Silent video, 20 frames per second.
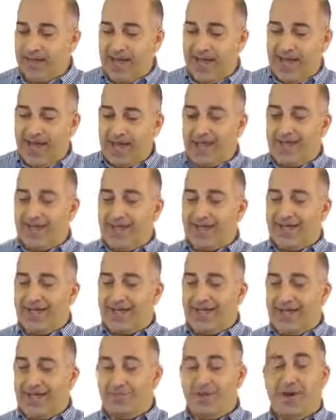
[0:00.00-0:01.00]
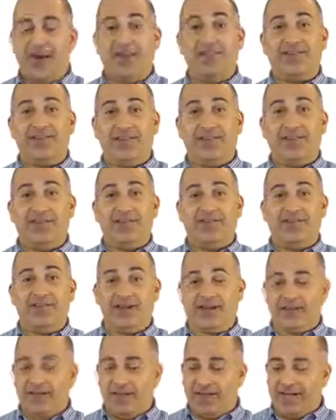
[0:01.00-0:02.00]
And that K minus N
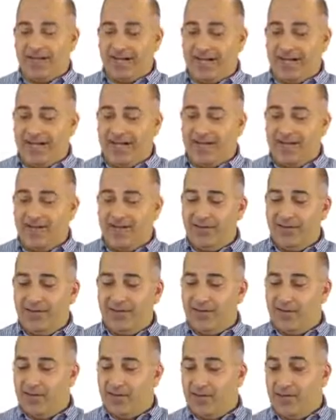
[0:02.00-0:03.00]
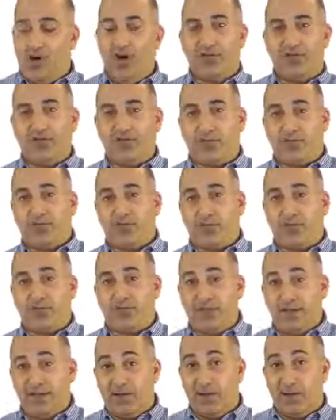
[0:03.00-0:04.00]
divided by K, all the
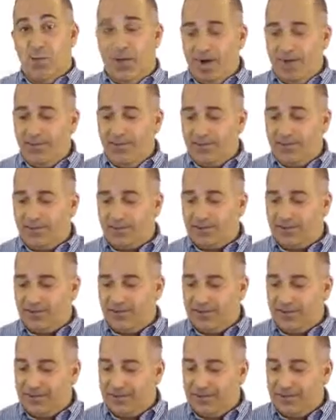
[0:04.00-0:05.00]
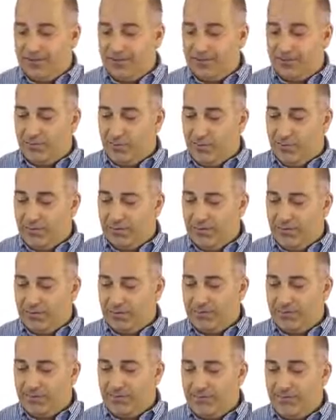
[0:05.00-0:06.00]
subscripts being 1 because it's species 1.
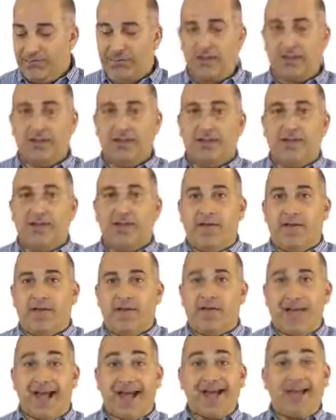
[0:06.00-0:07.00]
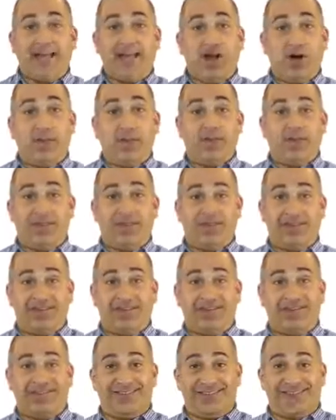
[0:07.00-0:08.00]
That helps us
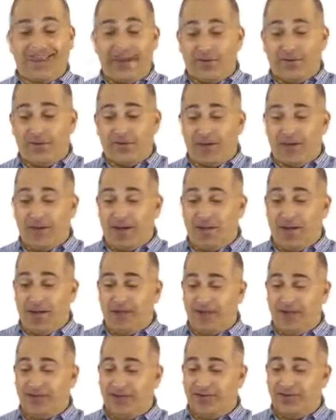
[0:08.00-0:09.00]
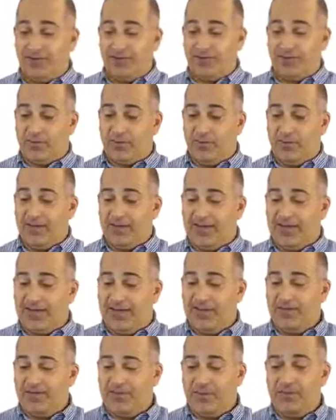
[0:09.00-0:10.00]
to scale the rate of population growth. And
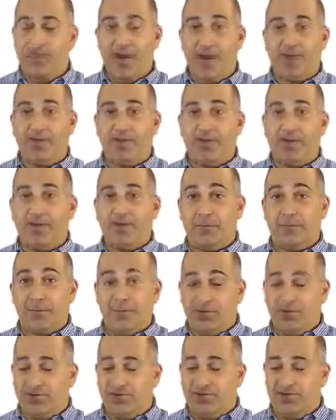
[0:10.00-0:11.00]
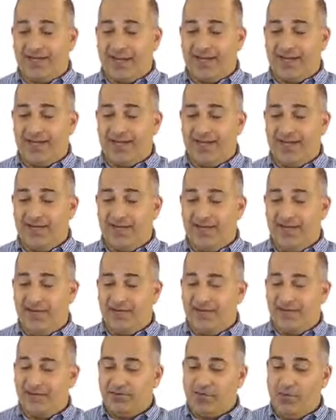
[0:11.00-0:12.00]
as the population approaches K,
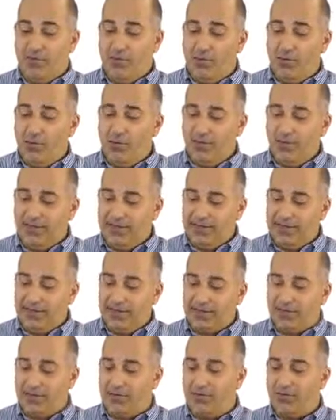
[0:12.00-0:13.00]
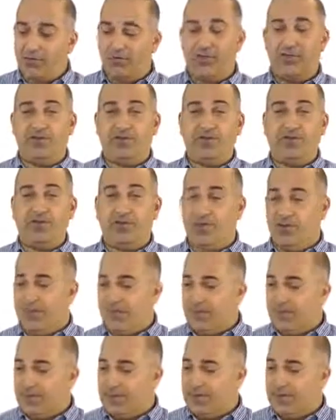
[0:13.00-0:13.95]
this whole thing gets closer to 0.